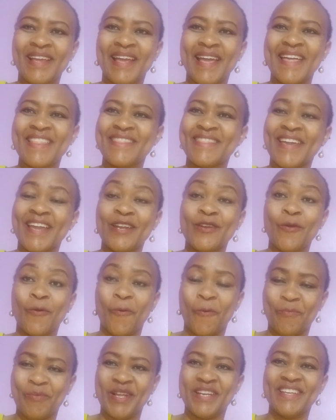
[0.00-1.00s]
and then
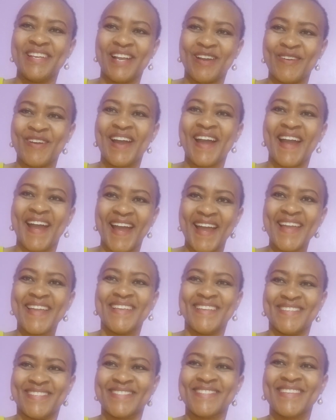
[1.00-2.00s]
opening our
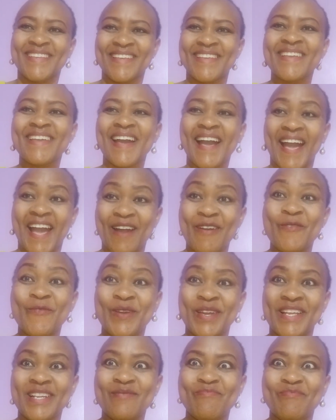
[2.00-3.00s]
eyes. I
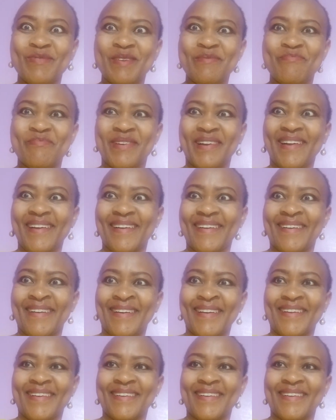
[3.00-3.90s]
will be back.